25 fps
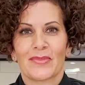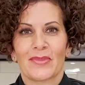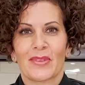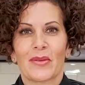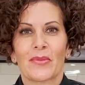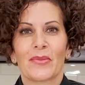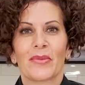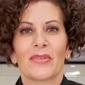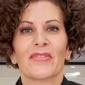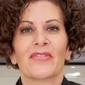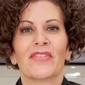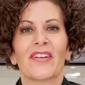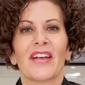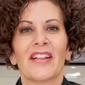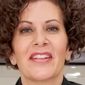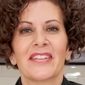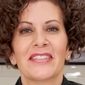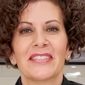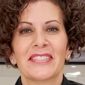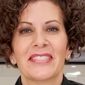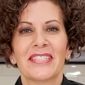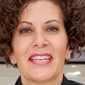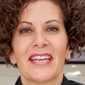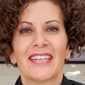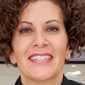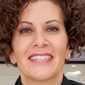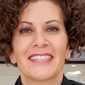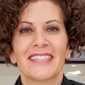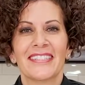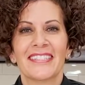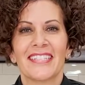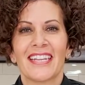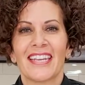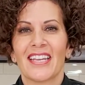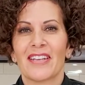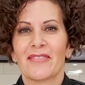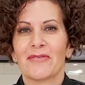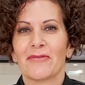With Valentine's
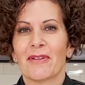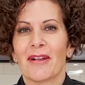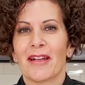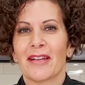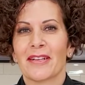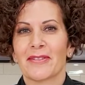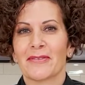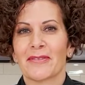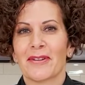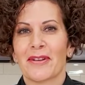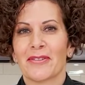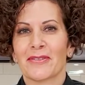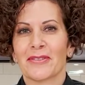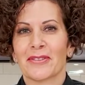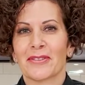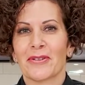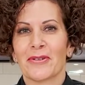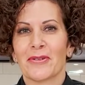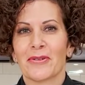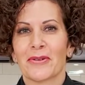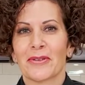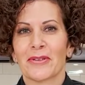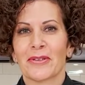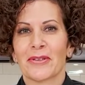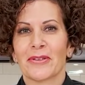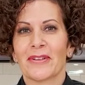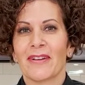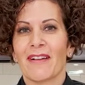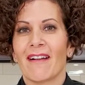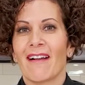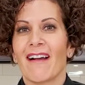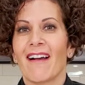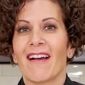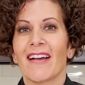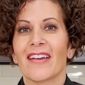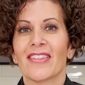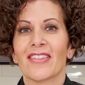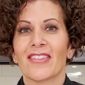Day right around the corner,
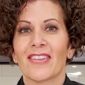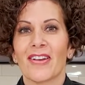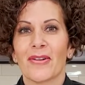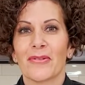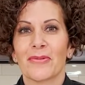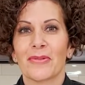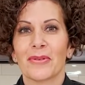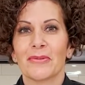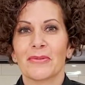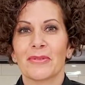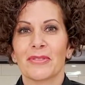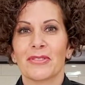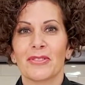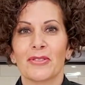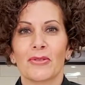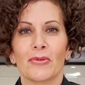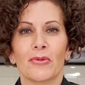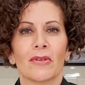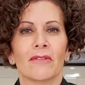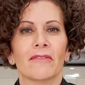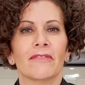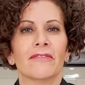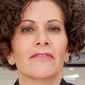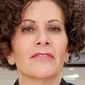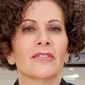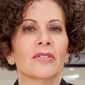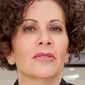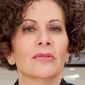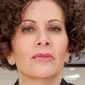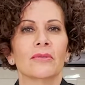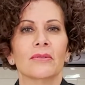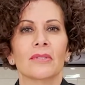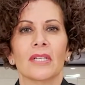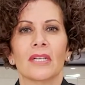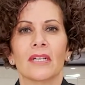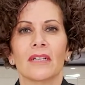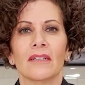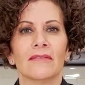I thought we would do the
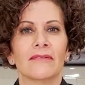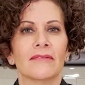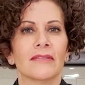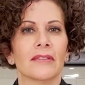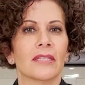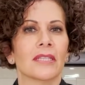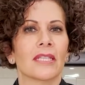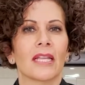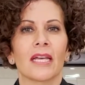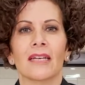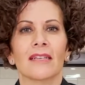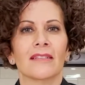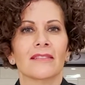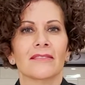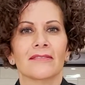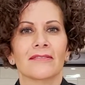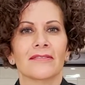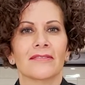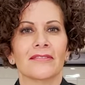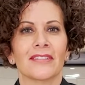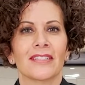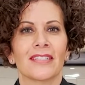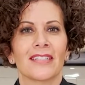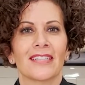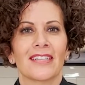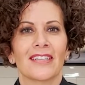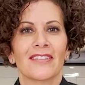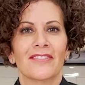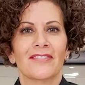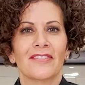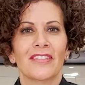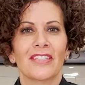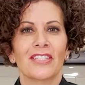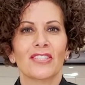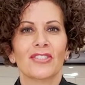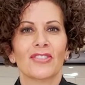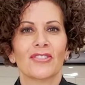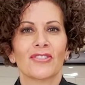food of love,
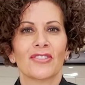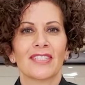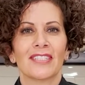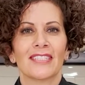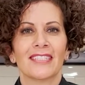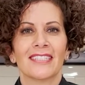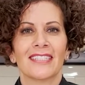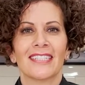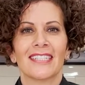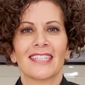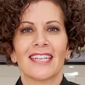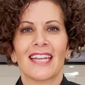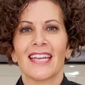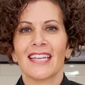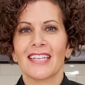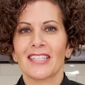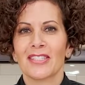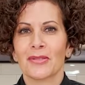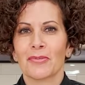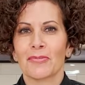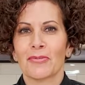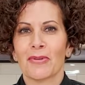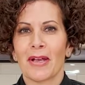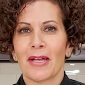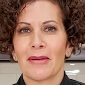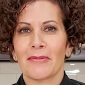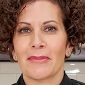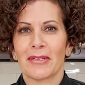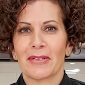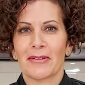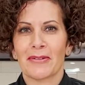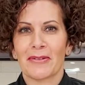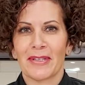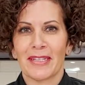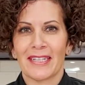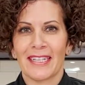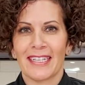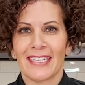featuring today's prime
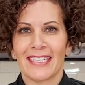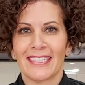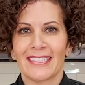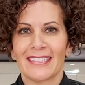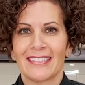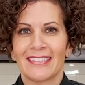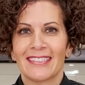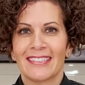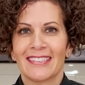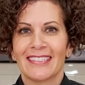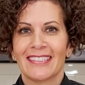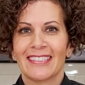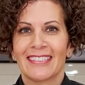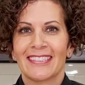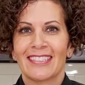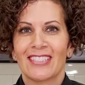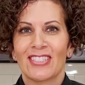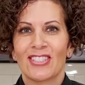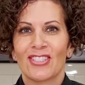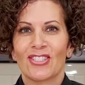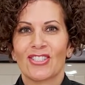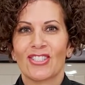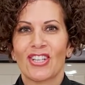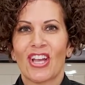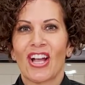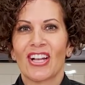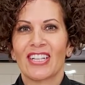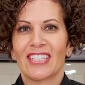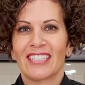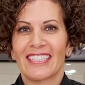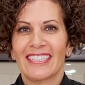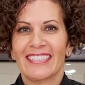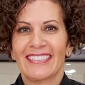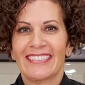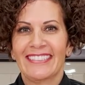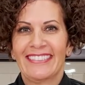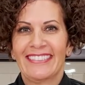ingredient, chocolate.